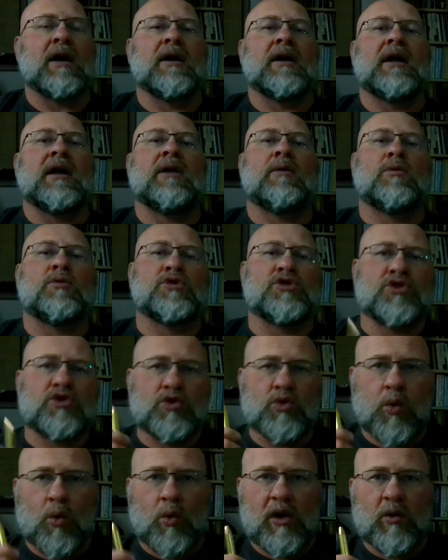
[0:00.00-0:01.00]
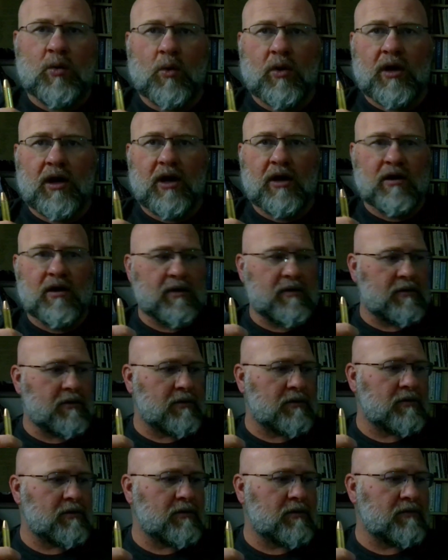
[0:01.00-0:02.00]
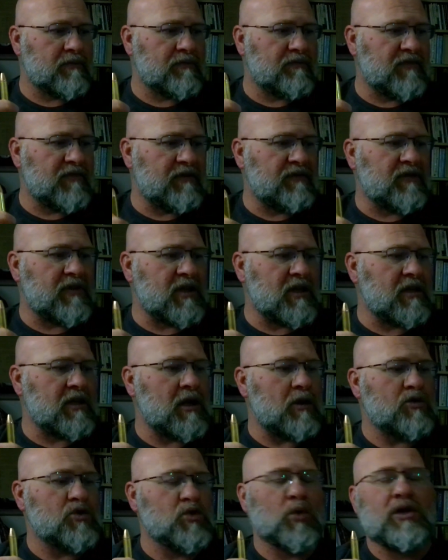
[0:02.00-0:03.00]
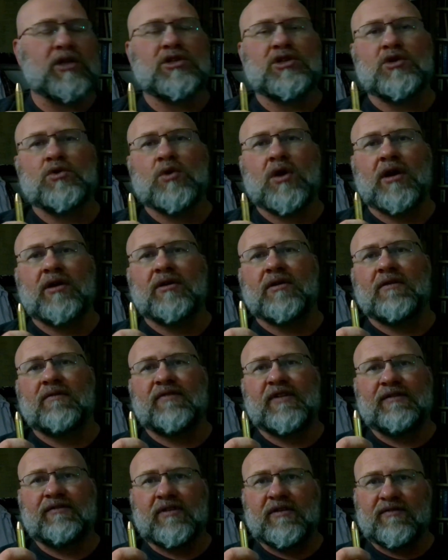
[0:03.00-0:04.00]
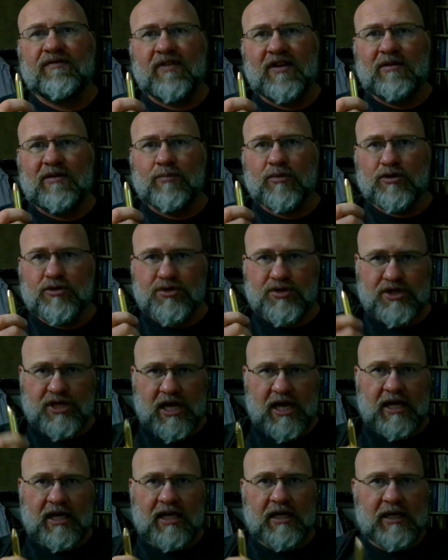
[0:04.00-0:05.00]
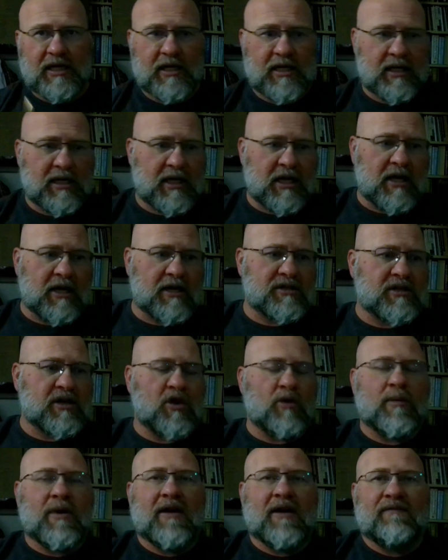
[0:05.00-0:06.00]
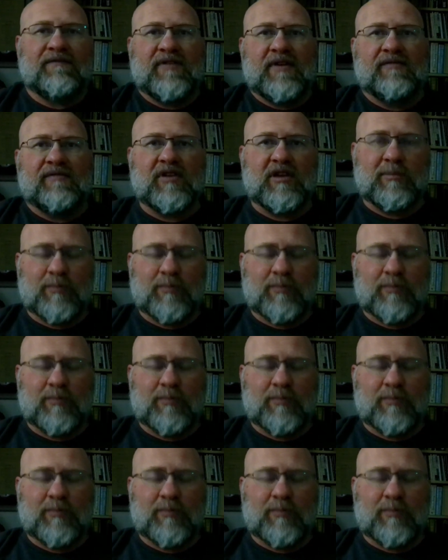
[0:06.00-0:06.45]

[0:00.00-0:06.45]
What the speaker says: It was 2250 feet per second, so about 50